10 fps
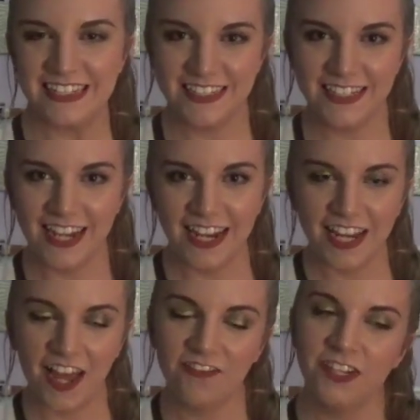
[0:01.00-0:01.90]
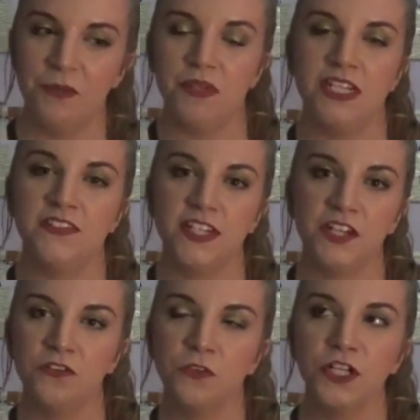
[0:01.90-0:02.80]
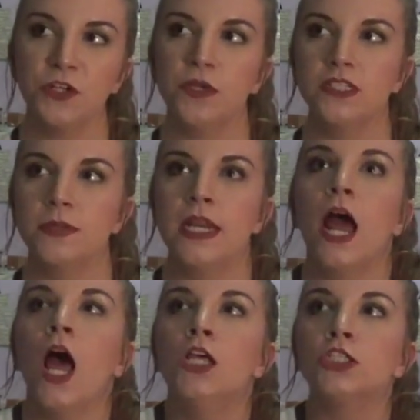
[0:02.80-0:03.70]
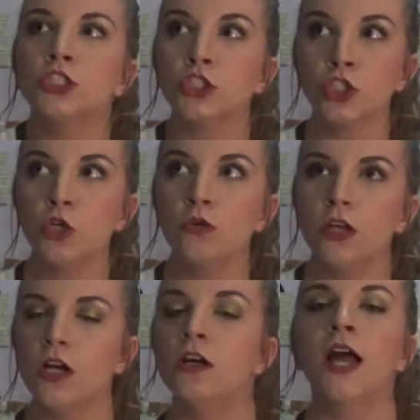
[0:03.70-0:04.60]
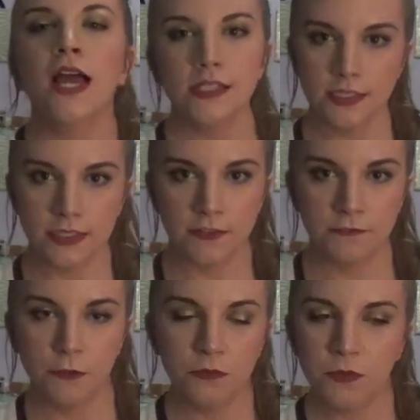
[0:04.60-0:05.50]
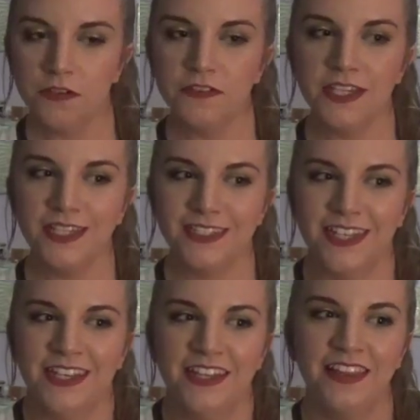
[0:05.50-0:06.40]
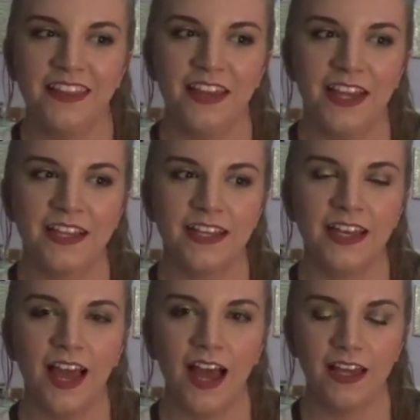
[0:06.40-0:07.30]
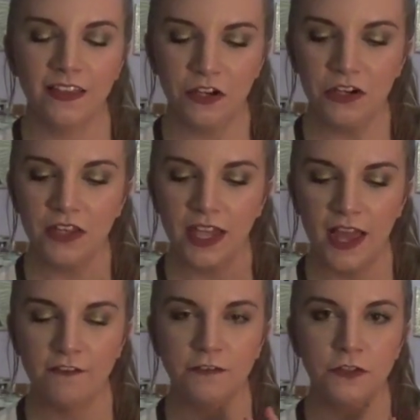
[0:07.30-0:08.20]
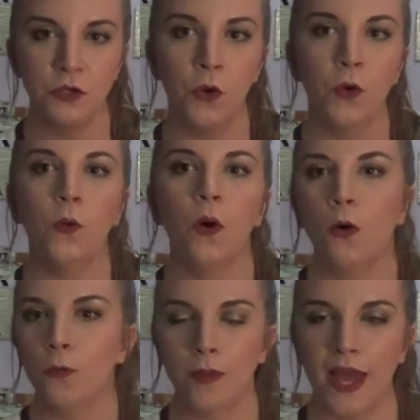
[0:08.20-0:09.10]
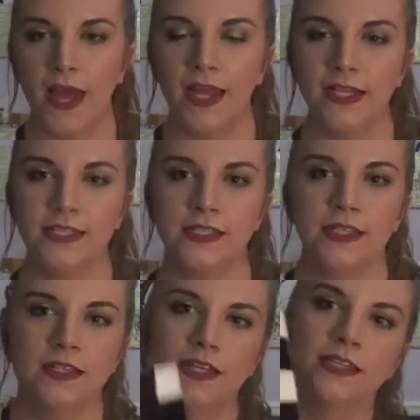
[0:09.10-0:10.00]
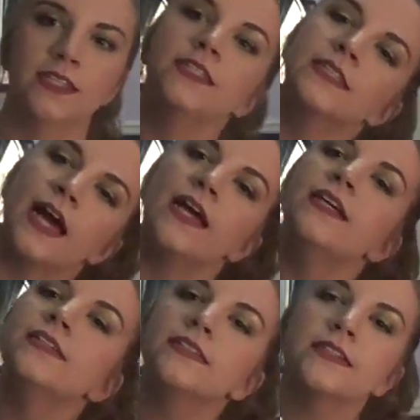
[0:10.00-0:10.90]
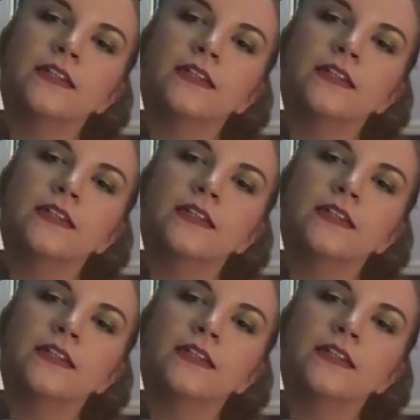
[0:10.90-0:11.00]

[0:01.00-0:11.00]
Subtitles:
Today I have an empties video for you. It's been so long since I filmed one of these. Like, I literally have 2 whole bags, like this size,